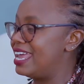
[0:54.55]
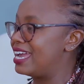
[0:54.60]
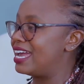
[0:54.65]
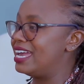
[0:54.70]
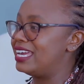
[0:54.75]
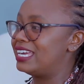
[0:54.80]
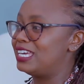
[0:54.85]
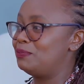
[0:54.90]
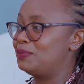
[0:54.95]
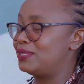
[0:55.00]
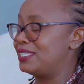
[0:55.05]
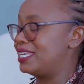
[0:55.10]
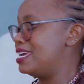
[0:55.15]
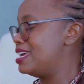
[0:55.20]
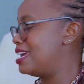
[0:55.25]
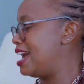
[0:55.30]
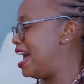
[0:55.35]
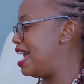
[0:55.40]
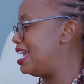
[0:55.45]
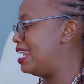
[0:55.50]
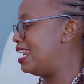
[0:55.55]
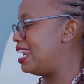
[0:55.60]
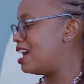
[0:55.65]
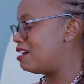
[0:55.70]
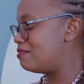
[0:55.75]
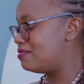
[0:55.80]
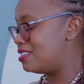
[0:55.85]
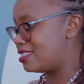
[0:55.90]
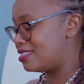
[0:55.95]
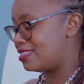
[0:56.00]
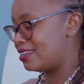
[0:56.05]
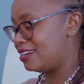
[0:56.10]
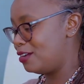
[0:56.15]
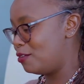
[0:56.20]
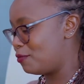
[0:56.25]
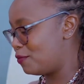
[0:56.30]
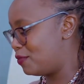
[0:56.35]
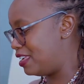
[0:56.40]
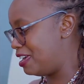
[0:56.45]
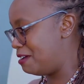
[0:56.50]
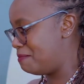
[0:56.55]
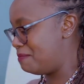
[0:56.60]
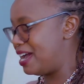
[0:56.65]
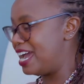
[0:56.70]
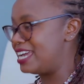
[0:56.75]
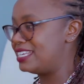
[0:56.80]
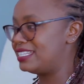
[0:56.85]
Like I keep saying, I love the three of them.